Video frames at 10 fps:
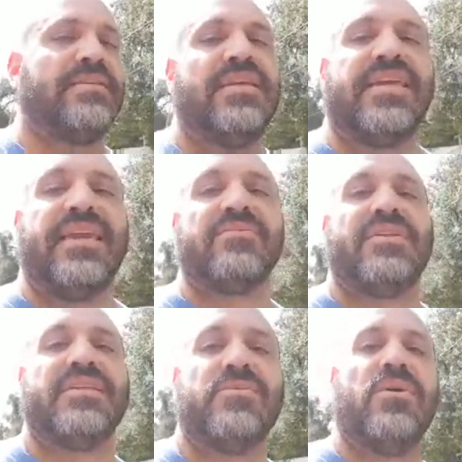See, I can't
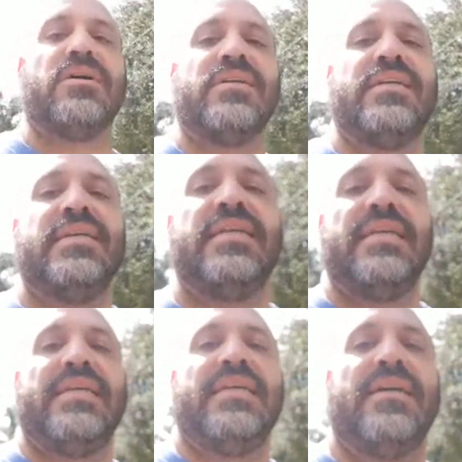read in the walk.
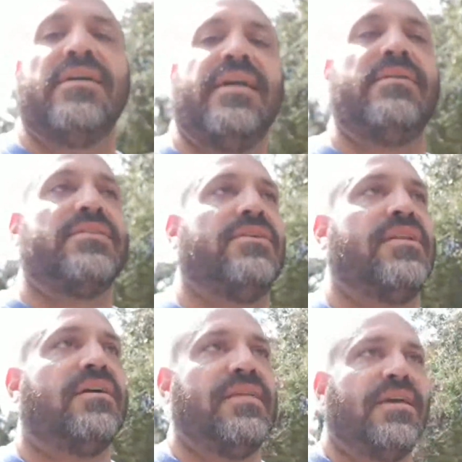Okay, I'm gonna slow
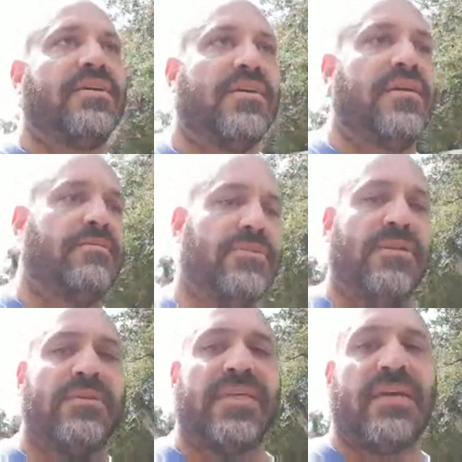down now. I'm
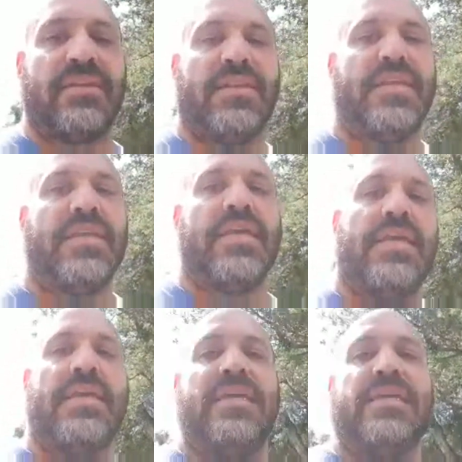slowing down.
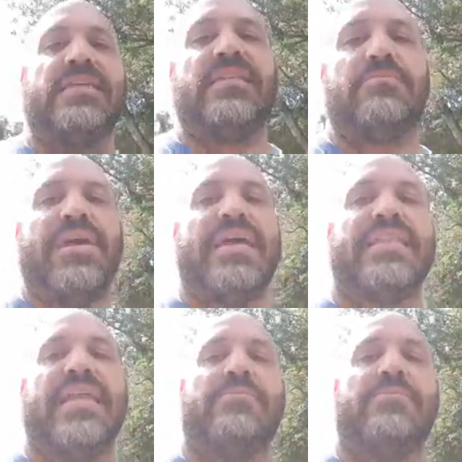Is it bad that I